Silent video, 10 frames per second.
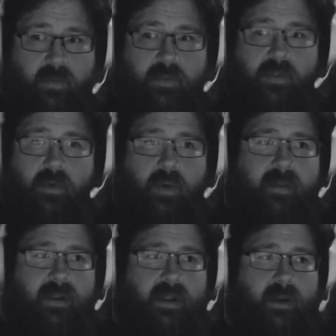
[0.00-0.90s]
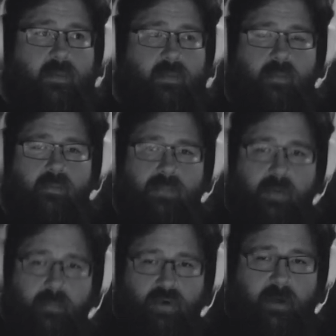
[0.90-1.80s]
the
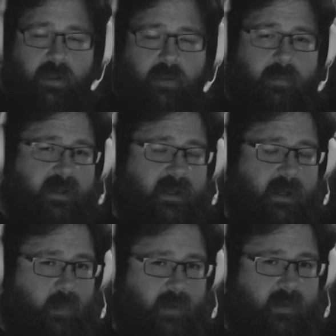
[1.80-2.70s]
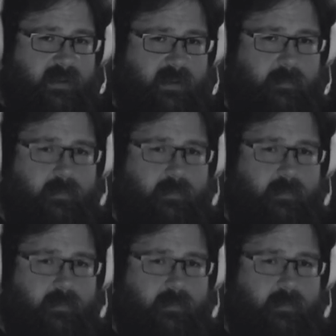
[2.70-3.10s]
majority of the women that I work with,